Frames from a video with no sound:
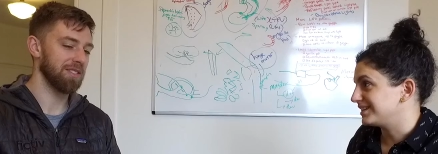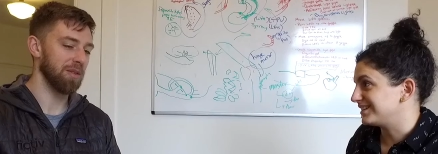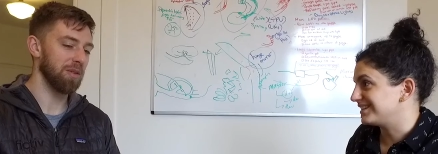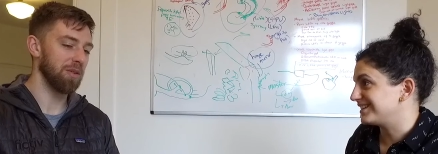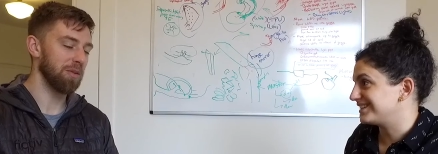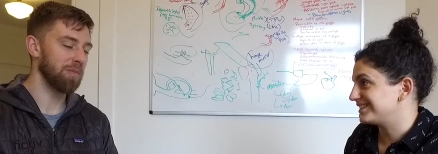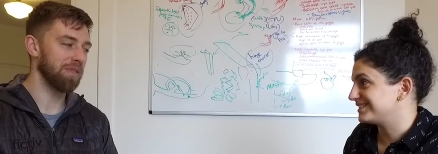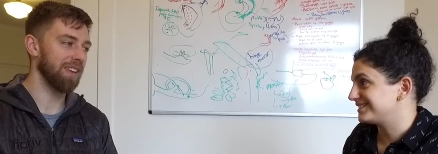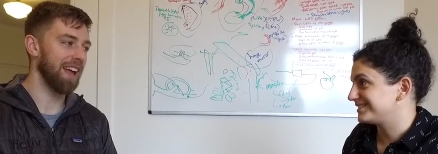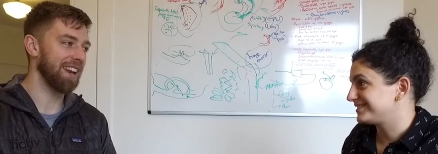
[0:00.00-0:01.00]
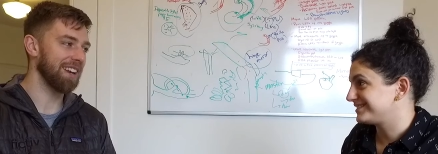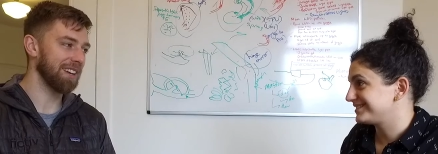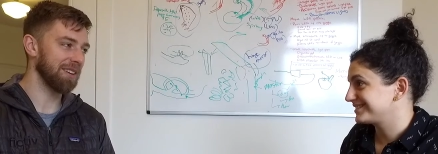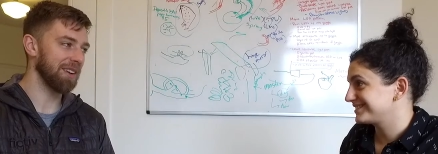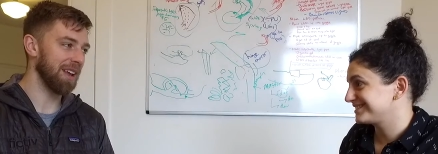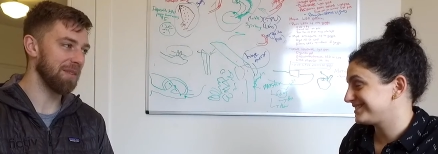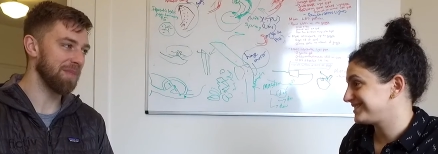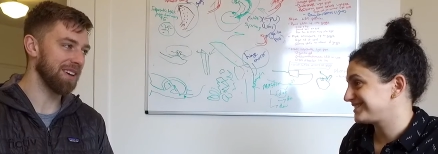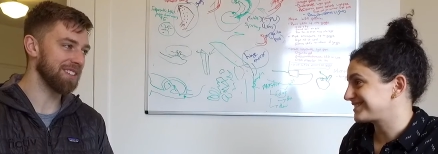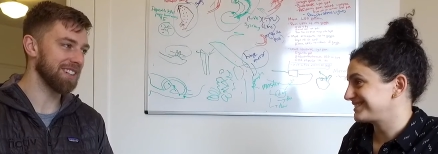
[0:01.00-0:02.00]
Speaker 1: so planning and,
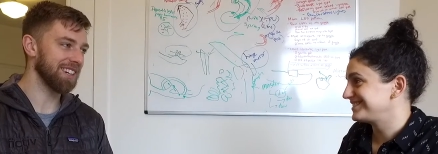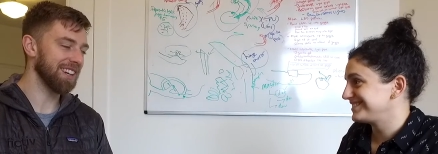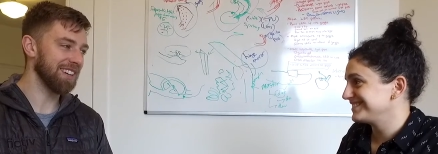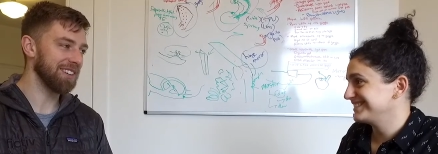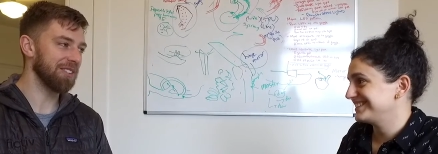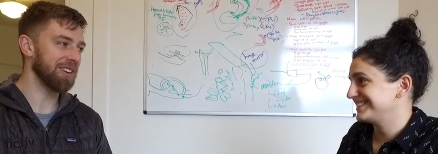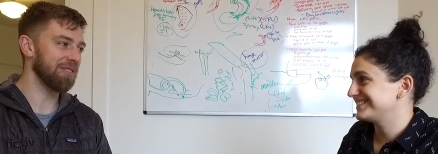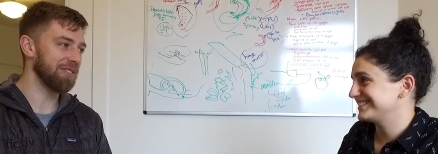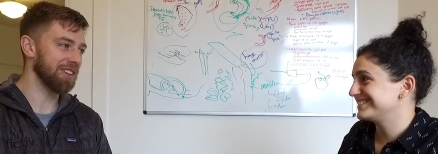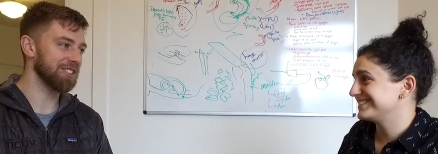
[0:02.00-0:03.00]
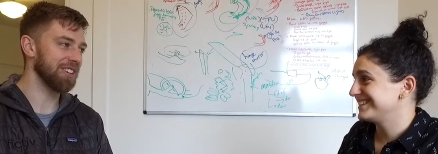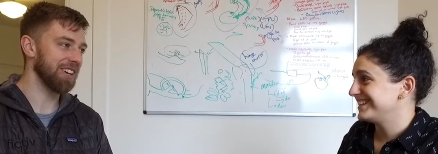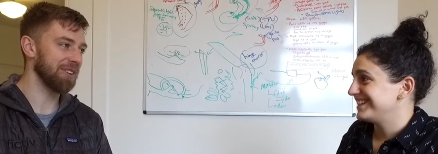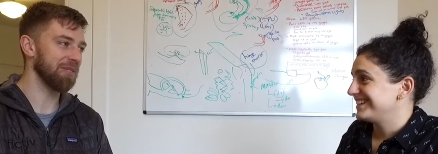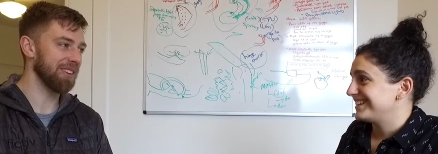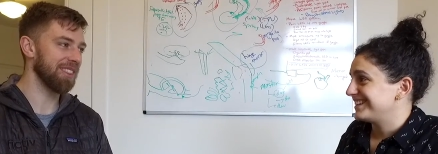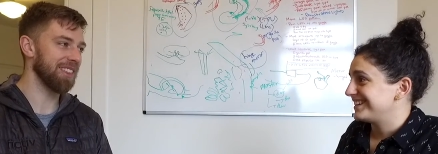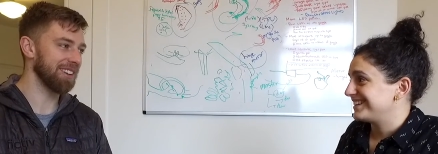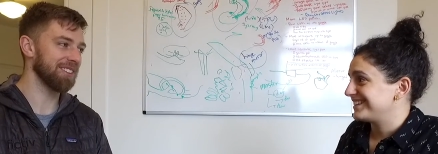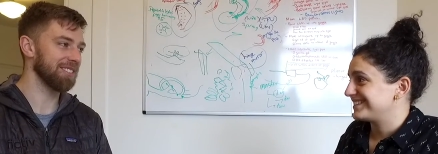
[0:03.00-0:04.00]
and budgeting and don't get frustrated when
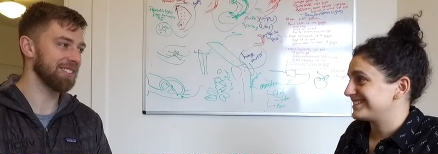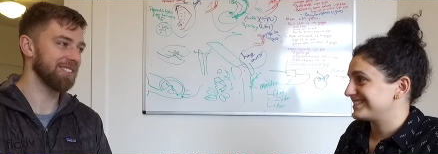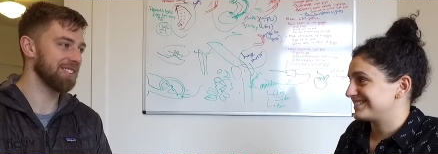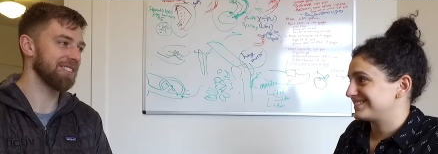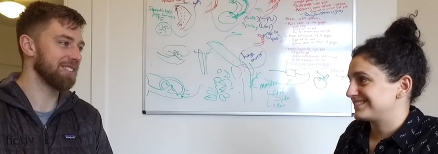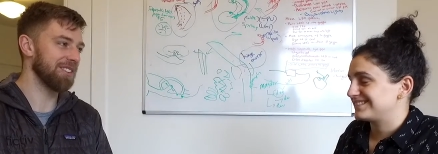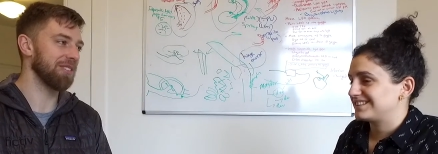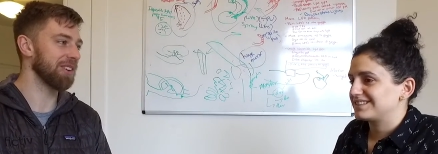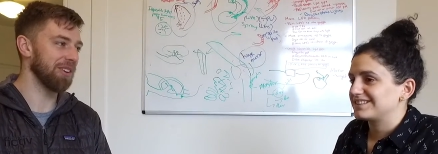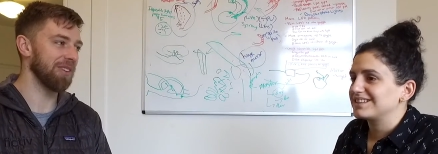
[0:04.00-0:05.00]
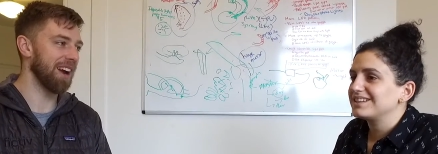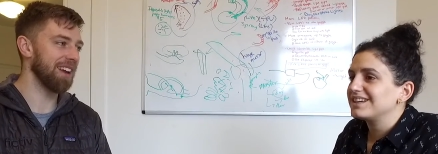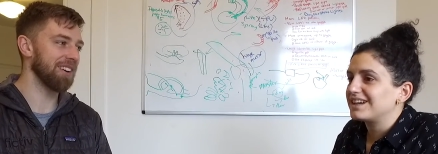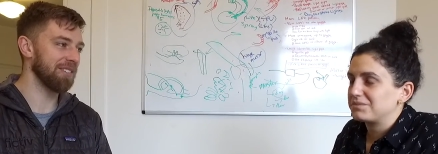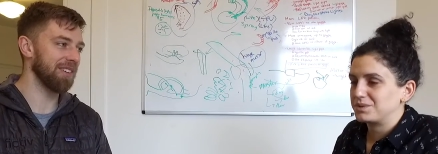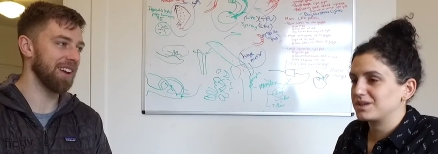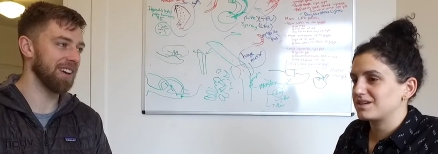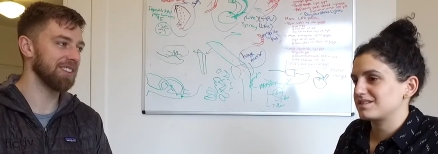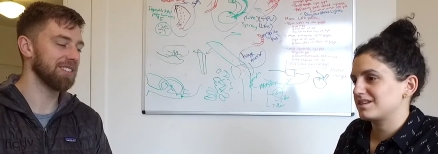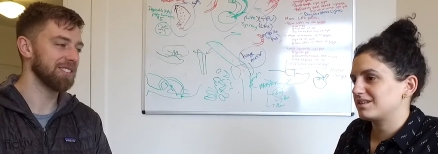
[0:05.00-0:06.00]
things don't go right. Yeah,
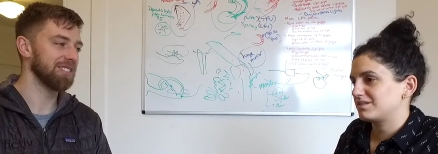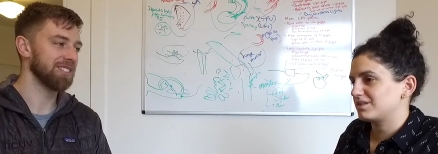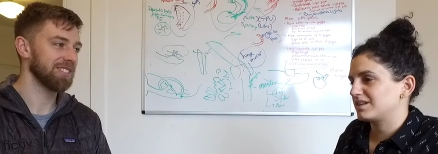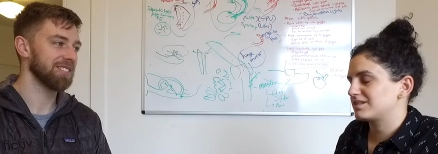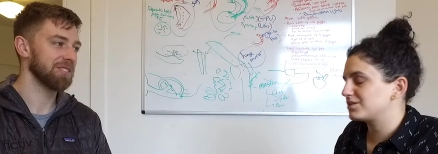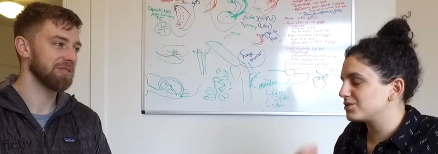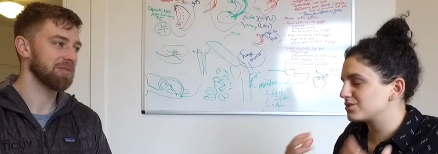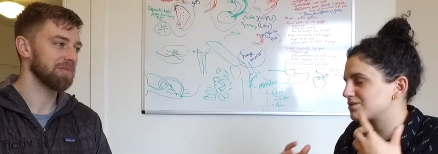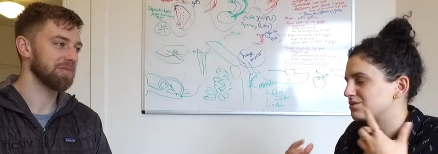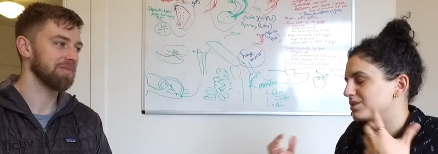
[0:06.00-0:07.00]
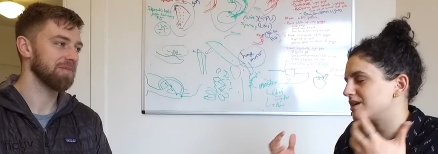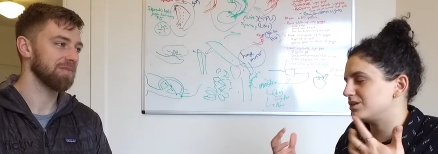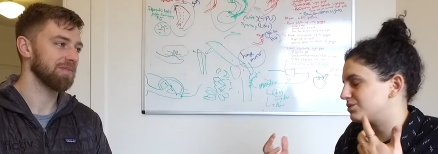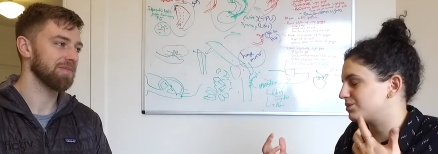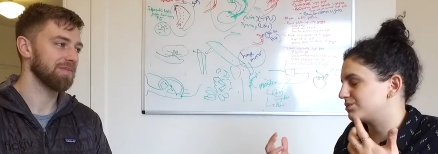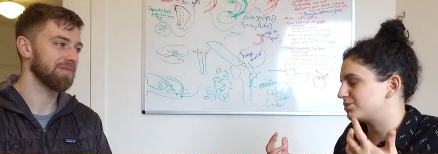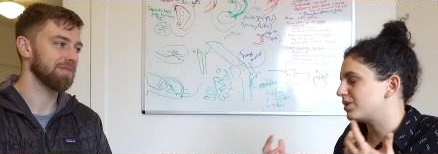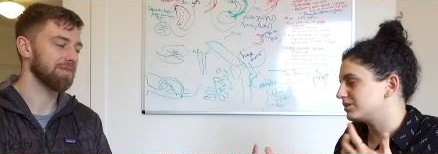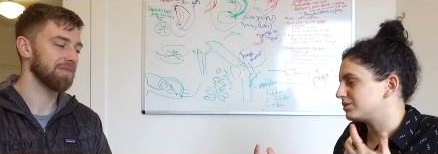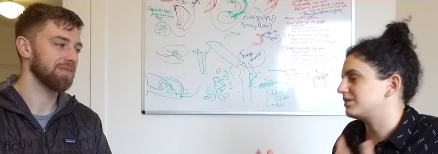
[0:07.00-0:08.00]
because yeah.
Speaker 2: it it skews the way you
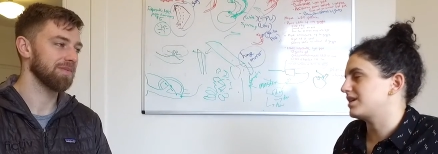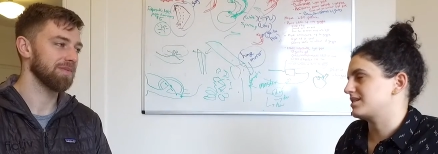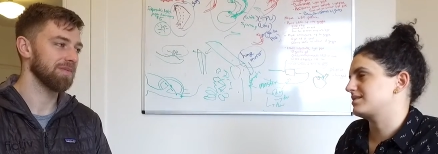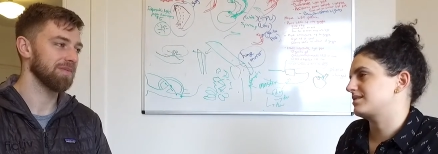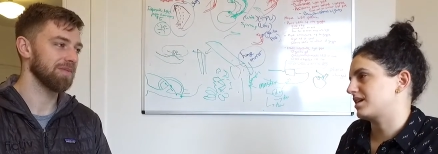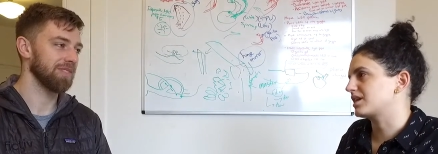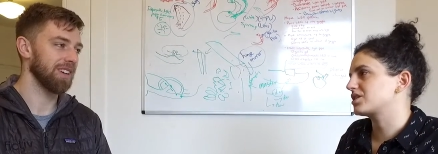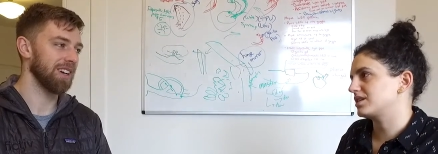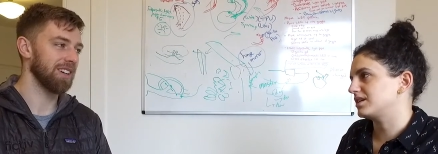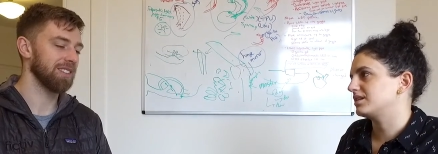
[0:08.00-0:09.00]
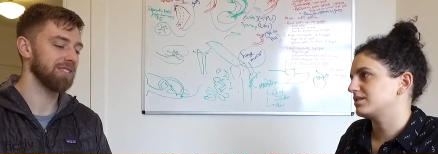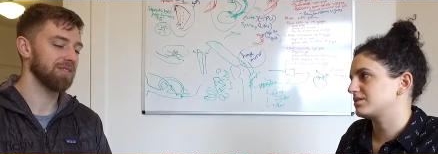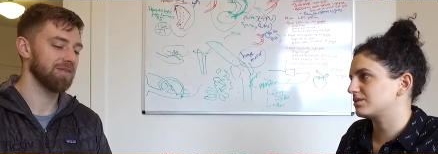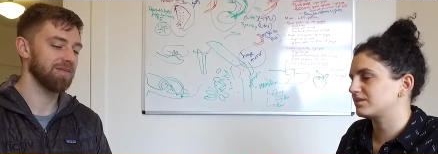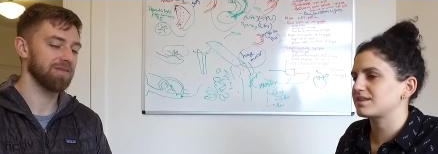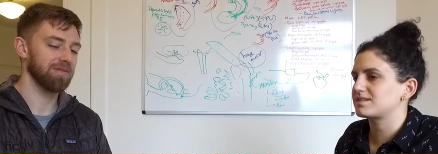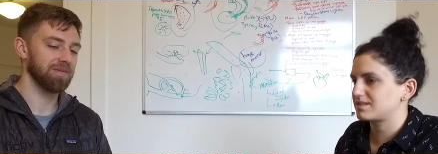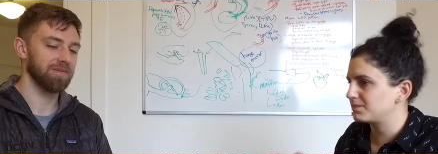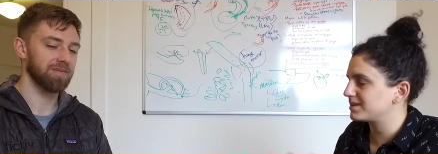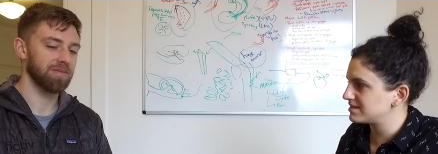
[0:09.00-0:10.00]
want to test actually. So
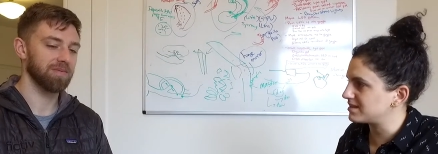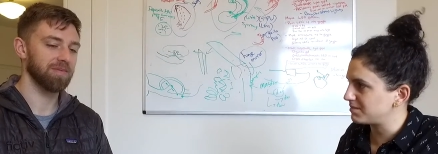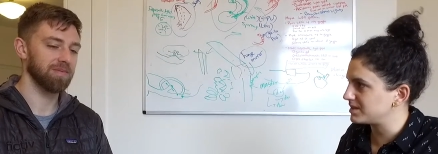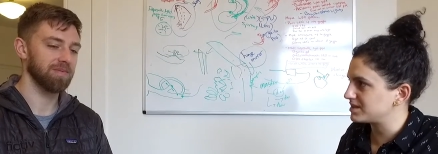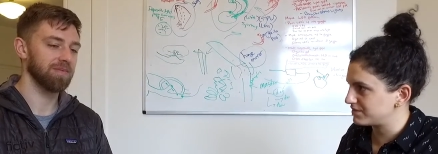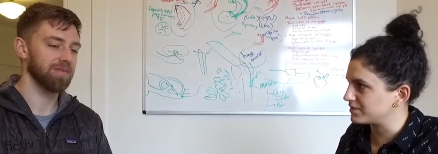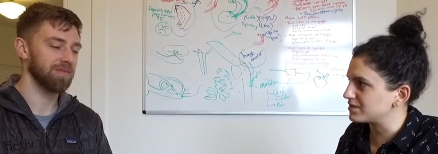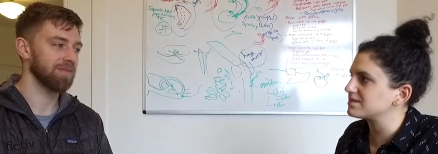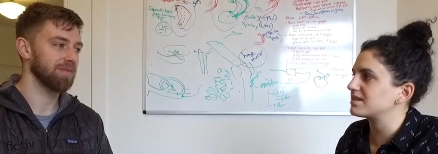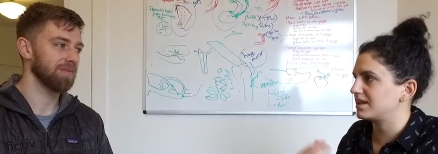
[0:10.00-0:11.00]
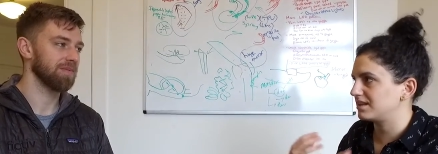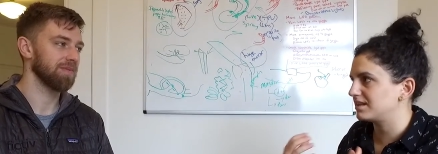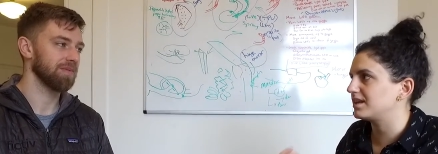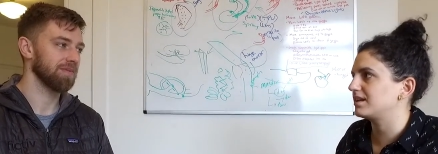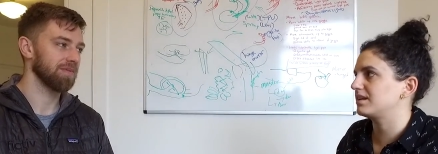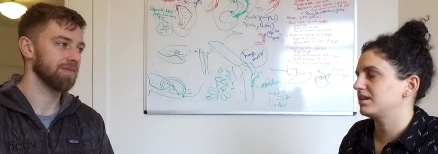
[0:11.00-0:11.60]
test sub assemblies first and then